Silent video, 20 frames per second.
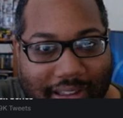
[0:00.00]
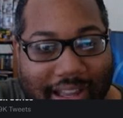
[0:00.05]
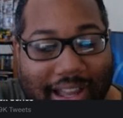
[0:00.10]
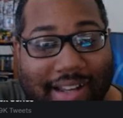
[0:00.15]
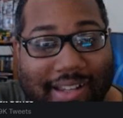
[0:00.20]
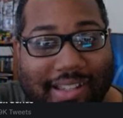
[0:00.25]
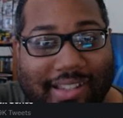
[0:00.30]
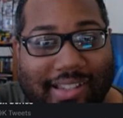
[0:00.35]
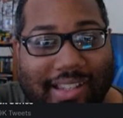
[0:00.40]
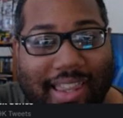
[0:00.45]

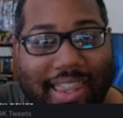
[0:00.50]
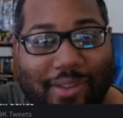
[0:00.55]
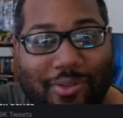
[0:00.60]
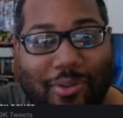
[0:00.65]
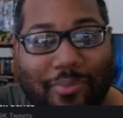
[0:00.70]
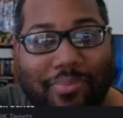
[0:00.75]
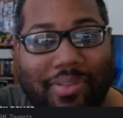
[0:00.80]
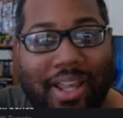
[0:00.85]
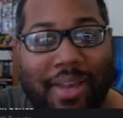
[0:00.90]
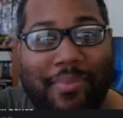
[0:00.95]
Just how they were
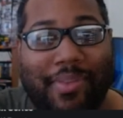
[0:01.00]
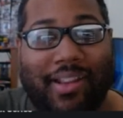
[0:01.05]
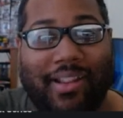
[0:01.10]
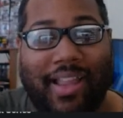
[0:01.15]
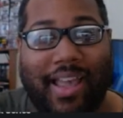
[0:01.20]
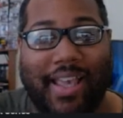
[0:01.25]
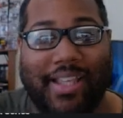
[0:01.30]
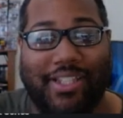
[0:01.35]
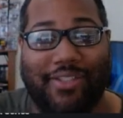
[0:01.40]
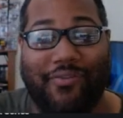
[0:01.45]
blaming the
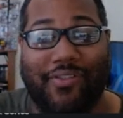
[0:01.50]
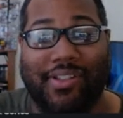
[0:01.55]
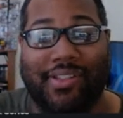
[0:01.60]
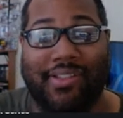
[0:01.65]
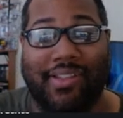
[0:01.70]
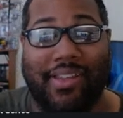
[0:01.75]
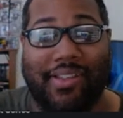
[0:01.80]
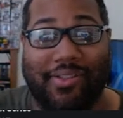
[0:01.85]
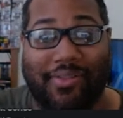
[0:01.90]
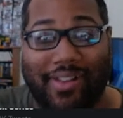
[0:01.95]
Last of Us
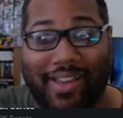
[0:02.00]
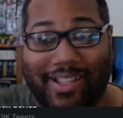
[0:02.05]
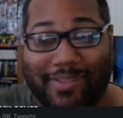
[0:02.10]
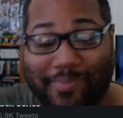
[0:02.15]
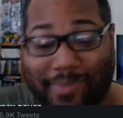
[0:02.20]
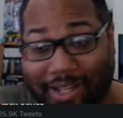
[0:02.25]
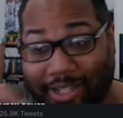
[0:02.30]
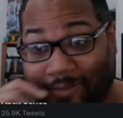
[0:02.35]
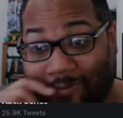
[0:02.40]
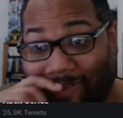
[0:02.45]
leaks on
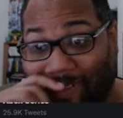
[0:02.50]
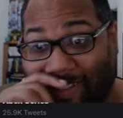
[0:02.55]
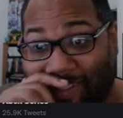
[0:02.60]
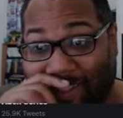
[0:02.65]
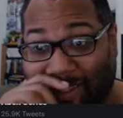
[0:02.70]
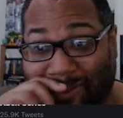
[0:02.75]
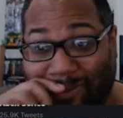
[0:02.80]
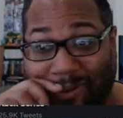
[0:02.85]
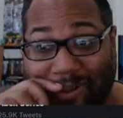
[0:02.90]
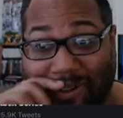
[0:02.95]
Xbox fans
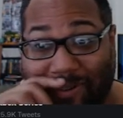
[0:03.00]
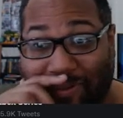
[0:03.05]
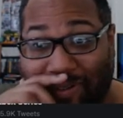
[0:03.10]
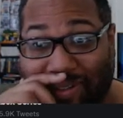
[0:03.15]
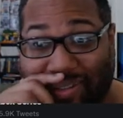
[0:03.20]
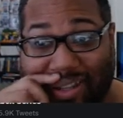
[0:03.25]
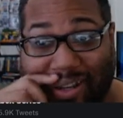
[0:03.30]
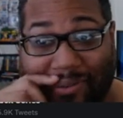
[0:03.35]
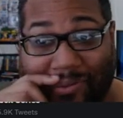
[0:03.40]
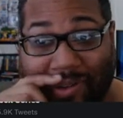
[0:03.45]
as well. When
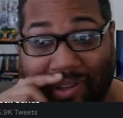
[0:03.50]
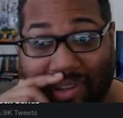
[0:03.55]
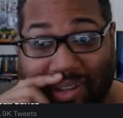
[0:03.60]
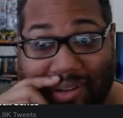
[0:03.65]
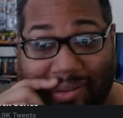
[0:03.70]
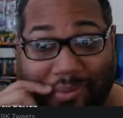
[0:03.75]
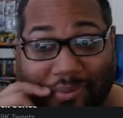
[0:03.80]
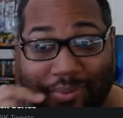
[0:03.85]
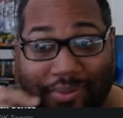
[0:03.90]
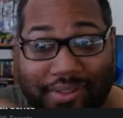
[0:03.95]
it's like, really,
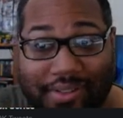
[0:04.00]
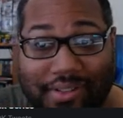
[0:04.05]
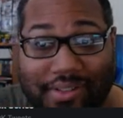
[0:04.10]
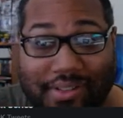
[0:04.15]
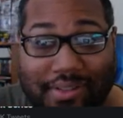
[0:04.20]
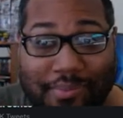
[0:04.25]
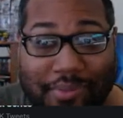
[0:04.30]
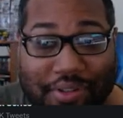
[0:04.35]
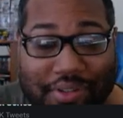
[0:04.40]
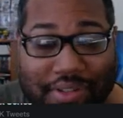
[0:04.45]
it was
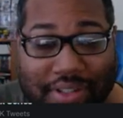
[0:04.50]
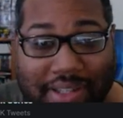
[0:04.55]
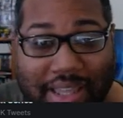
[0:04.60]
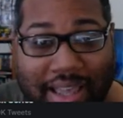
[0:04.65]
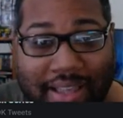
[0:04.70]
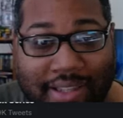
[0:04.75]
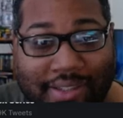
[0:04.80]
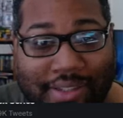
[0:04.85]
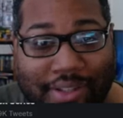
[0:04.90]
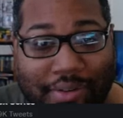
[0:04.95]
just mostly
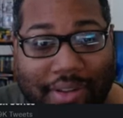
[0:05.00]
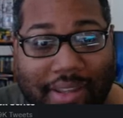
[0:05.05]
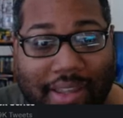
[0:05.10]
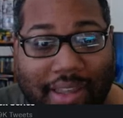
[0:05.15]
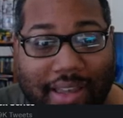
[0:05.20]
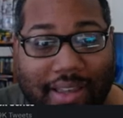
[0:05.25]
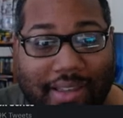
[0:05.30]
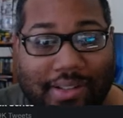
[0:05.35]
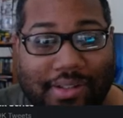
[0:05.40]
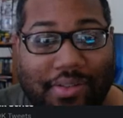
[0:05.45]
Sony
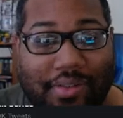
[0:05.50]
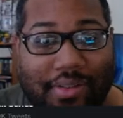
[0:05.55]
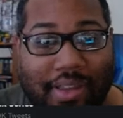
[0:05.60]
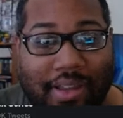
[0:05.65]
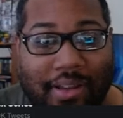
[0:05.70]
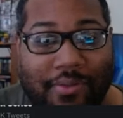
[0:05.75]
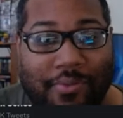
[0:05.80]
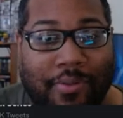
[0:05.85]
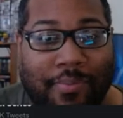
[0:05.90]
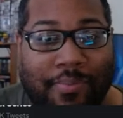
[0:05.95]
guys doing that
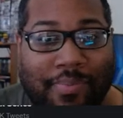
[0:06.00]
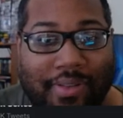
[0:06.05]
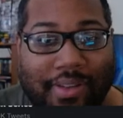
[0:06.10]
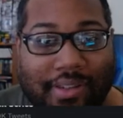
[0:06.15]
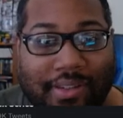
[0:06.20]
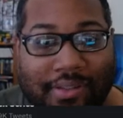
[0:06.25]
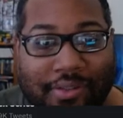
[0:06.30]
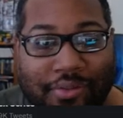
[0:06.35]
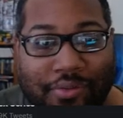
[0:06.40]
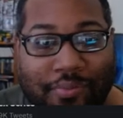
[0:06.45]
who were
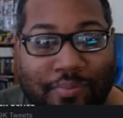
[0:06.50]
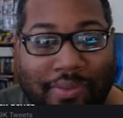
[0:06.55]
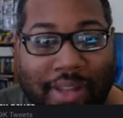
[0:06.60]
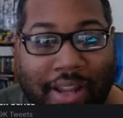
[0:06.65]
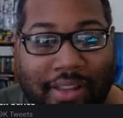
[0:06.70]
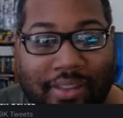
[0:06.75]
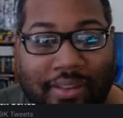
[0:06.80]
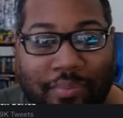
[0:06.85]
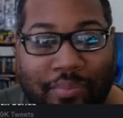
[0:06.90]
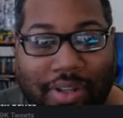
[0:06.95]
pissed, who
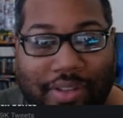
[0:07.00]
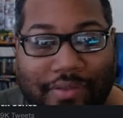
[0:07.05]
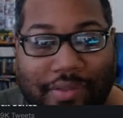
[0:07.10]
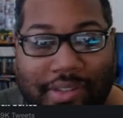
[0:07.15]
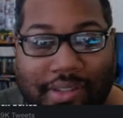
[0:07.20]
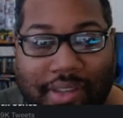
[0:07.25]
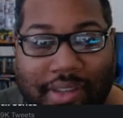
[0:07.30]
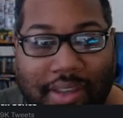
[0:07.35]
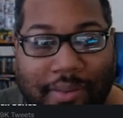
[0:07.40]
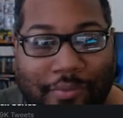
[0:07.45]
liked the
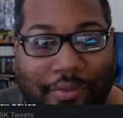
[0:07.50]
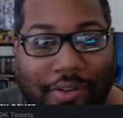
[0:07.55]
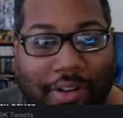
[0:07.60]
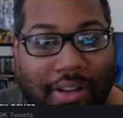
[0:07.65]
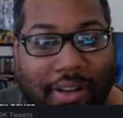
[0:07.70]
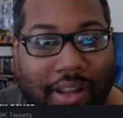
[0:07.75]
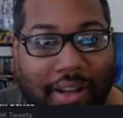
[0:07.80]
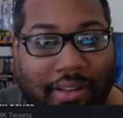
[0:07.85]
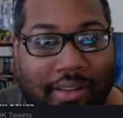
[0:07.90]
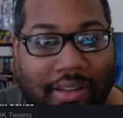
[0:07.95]
previous game, who didn't
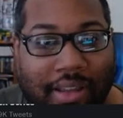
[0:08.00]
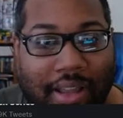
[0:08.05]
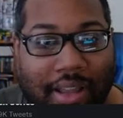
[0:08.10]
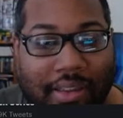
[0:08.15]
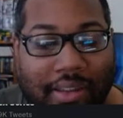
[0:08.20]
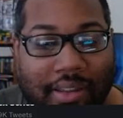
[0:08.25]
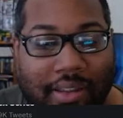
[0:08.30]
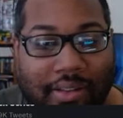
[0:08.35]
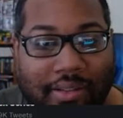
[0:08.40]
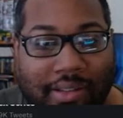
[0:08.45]
like how
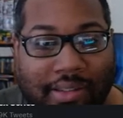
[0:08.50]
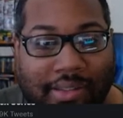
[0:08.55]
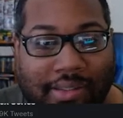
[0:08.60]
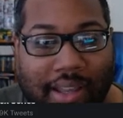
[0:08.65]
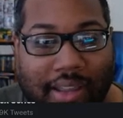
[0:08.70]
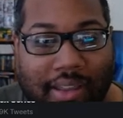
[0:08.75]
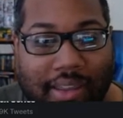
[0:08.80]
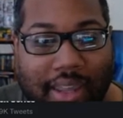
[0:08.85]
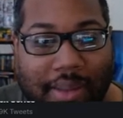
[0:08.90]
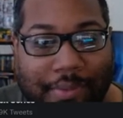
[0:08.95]
the, the
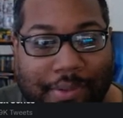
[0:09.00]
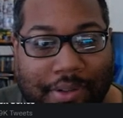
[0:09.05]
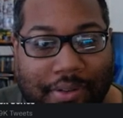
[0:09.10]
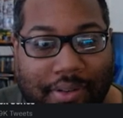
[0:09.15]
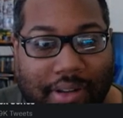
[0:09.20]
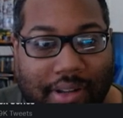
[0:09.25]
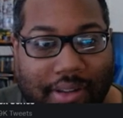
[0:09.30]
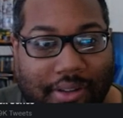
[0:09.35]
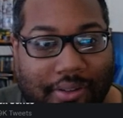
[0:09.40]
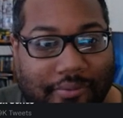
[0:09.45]
second game
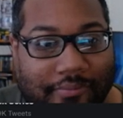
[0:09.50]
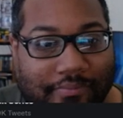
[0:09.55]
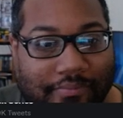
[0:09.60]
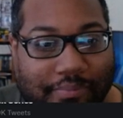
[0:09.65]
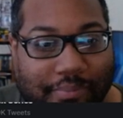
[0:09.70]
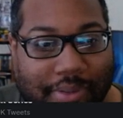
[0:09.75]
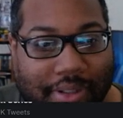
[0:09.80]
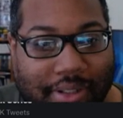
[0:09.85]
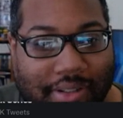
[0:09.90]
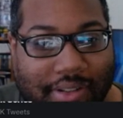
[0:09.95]
turned out.
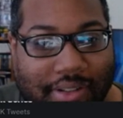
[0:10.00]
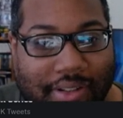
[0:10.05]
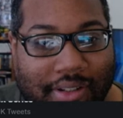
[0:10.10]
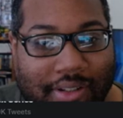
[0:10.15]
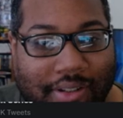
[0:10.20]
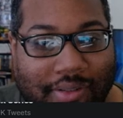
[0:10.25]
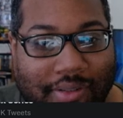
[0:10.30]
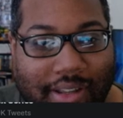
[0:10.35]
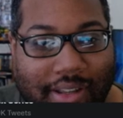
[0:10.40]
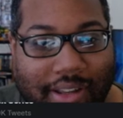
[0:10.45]
But you
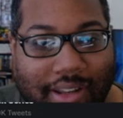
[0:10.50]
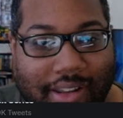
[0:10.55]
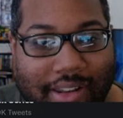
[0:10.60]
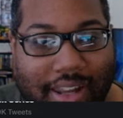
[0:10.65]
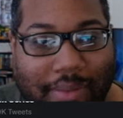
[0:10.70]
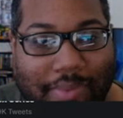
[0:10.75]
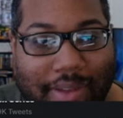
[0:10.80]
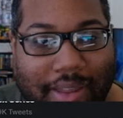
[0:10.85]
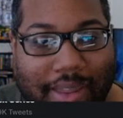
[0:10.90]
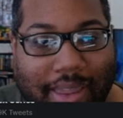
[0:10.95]
know, they
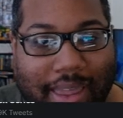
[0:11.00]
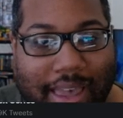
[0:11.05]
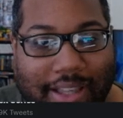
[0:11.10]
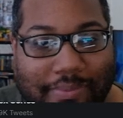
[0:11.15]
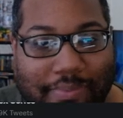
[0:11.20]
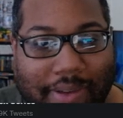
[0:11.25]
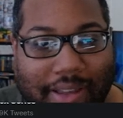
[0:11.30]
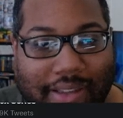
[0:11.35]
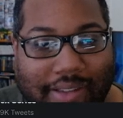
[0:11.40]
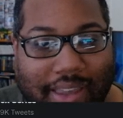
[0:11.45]
blame
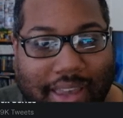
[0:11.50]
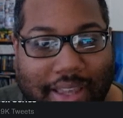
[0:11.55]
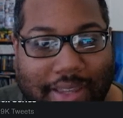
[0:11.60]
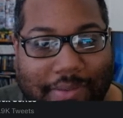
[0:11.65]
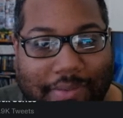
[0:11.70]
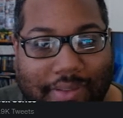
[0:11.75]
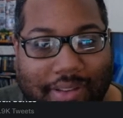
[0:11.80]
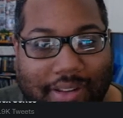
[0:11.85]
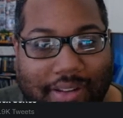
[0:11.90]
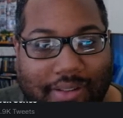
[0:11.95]
Xbox guys
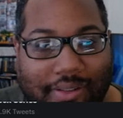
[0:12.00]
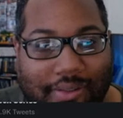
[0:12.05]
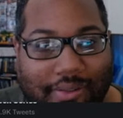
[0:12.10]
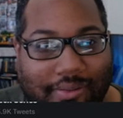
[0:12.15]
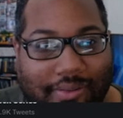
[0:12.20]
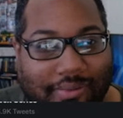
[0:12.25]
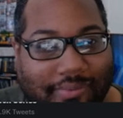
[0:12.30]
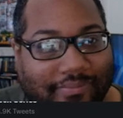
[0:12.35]
for that too.